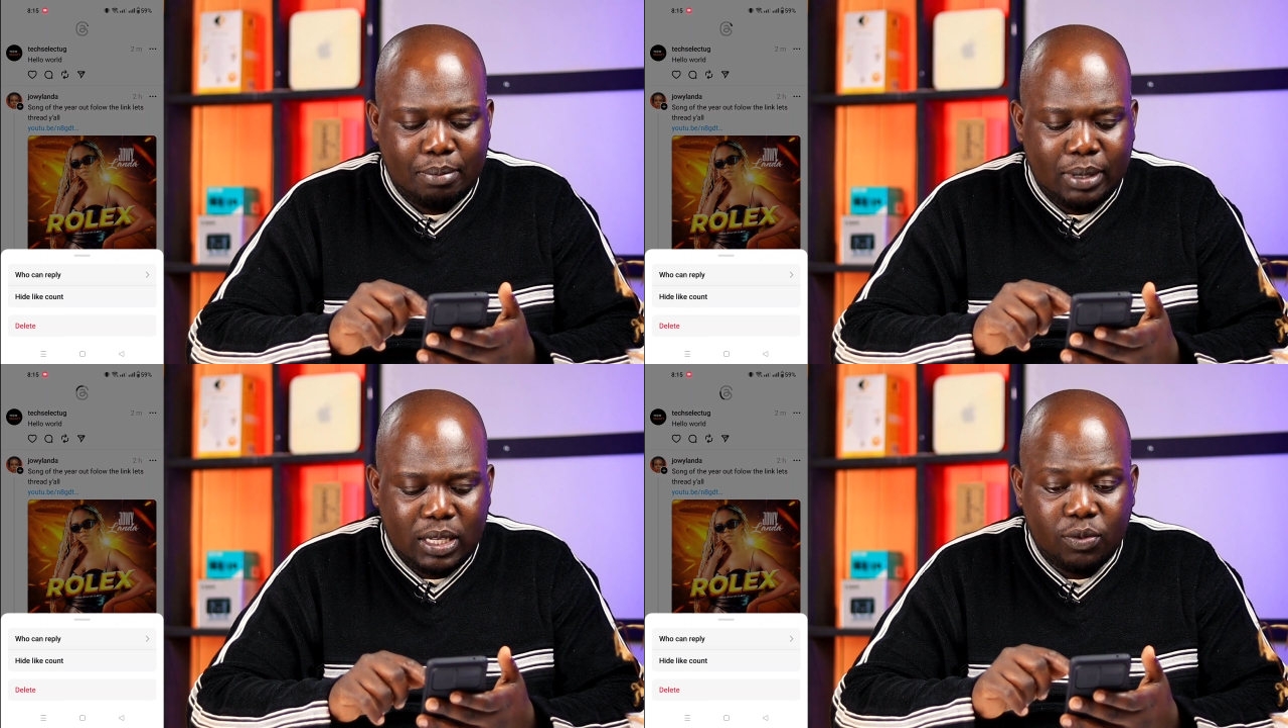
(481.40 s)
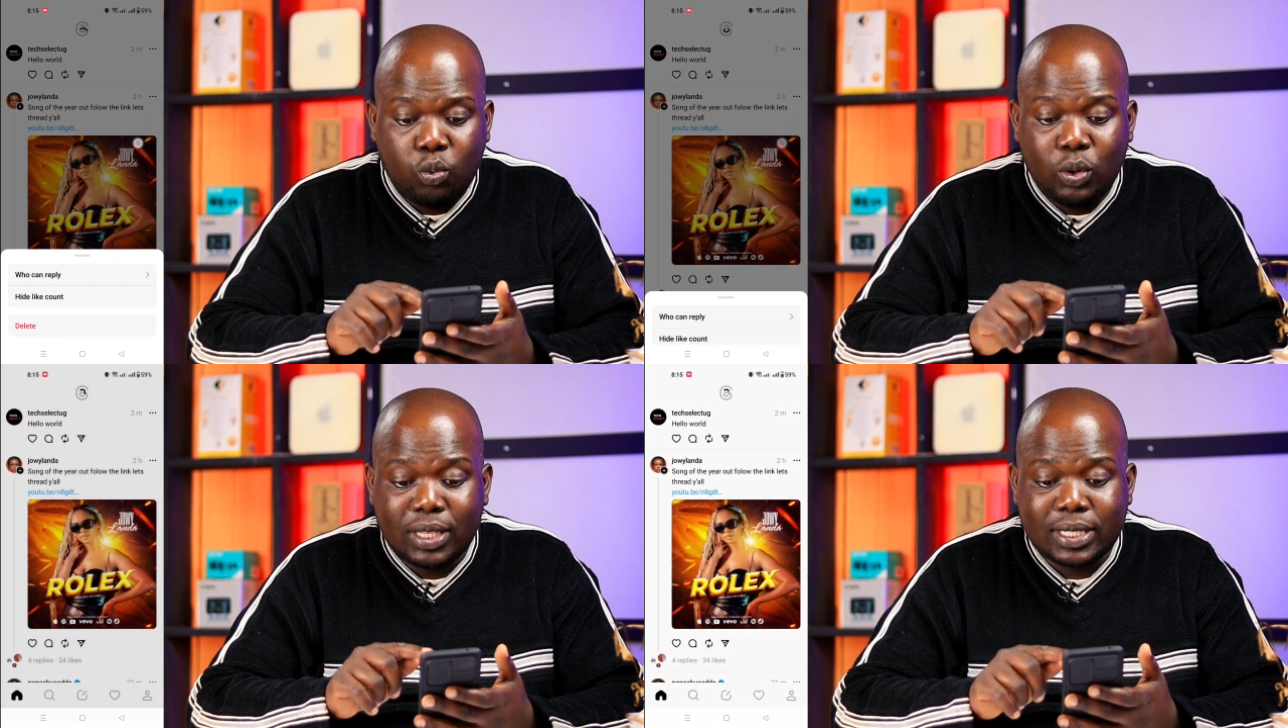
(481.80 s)
I believe
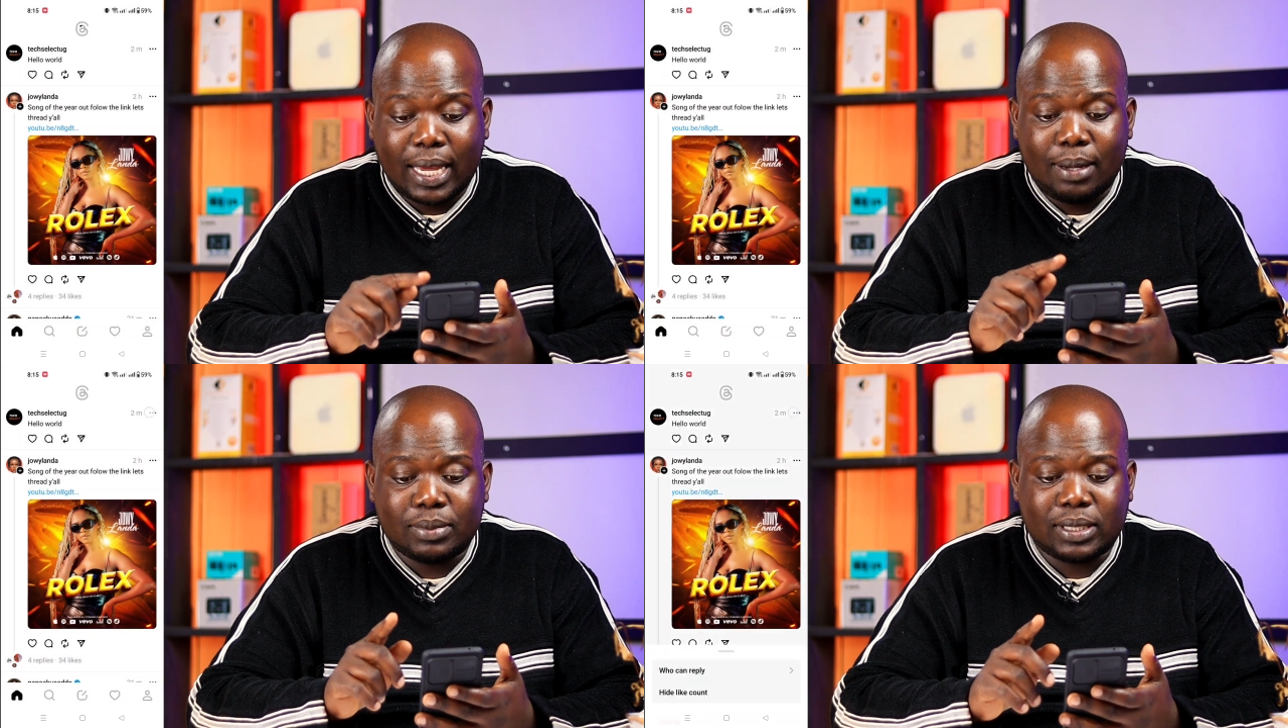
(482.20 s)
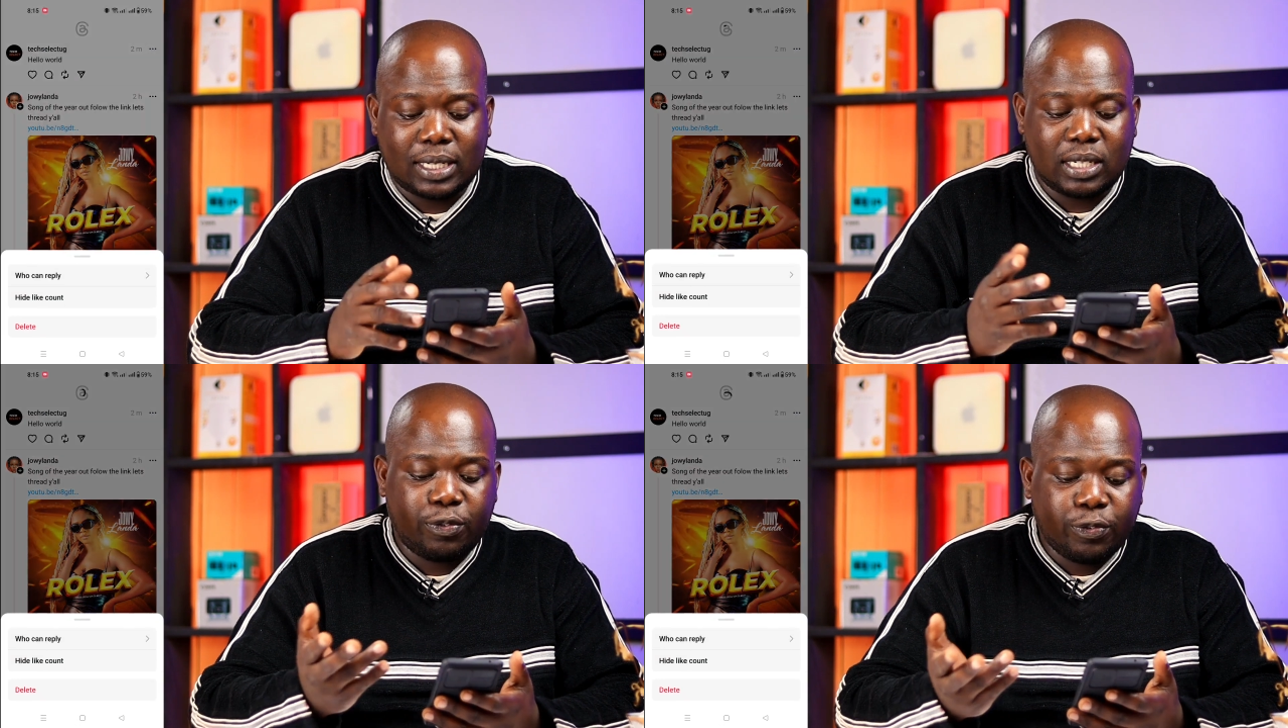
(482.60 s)
with time,
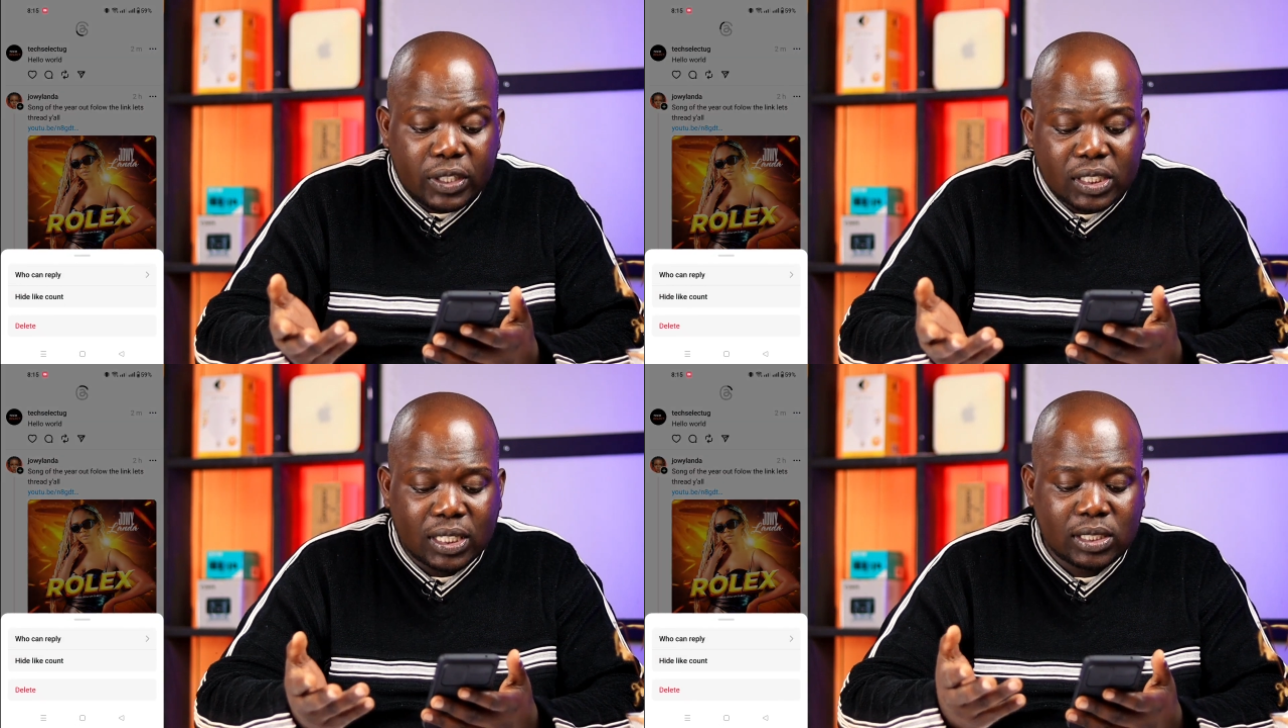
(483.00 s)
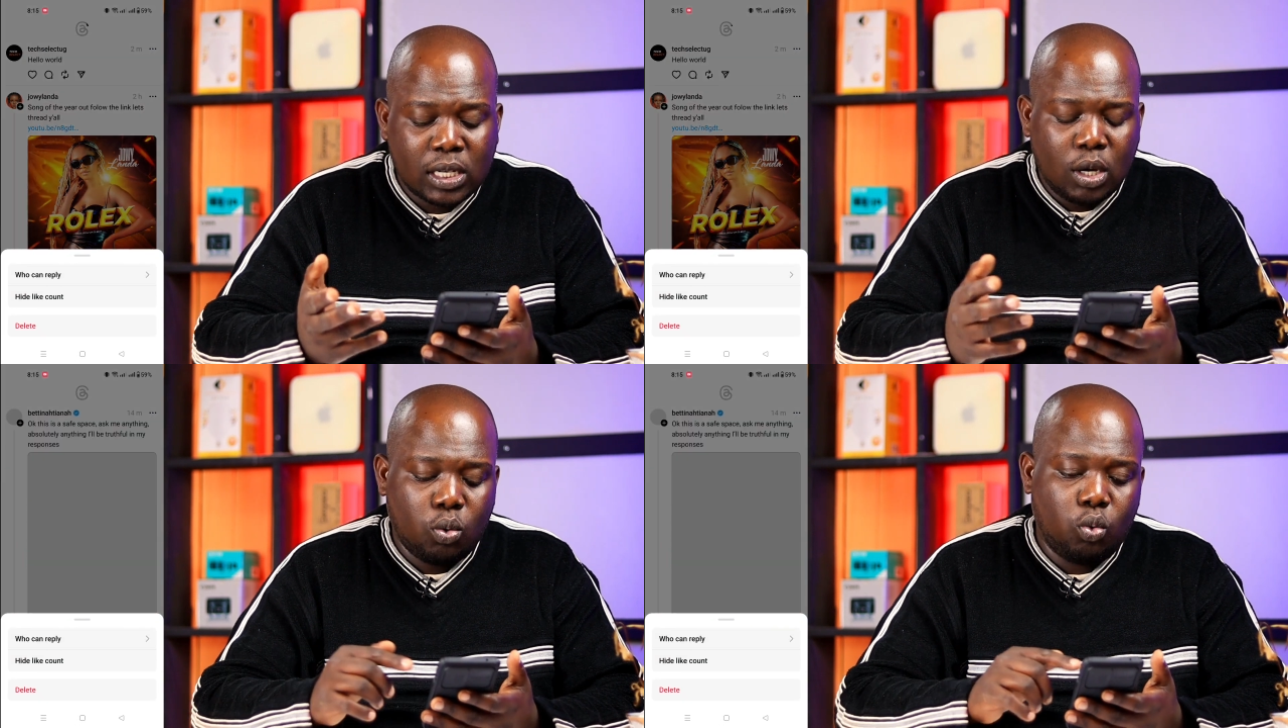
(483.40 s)
certain features